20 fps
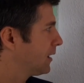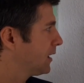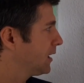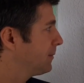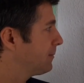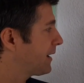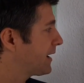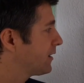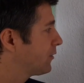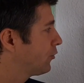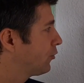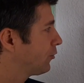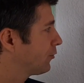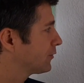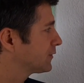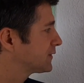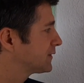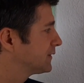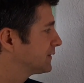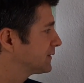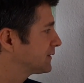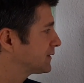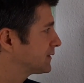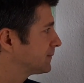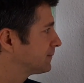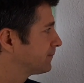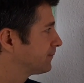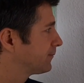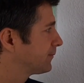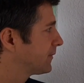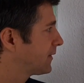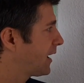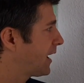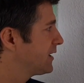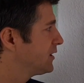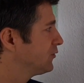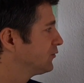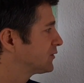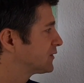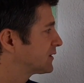In my courses, I
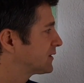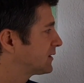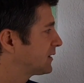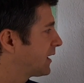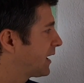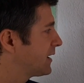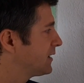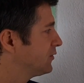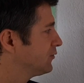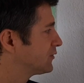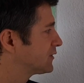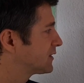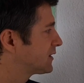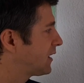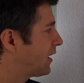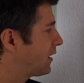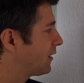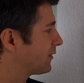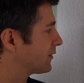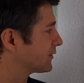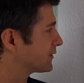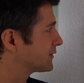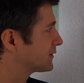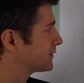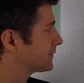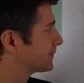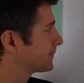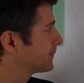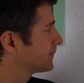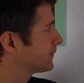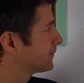use colors.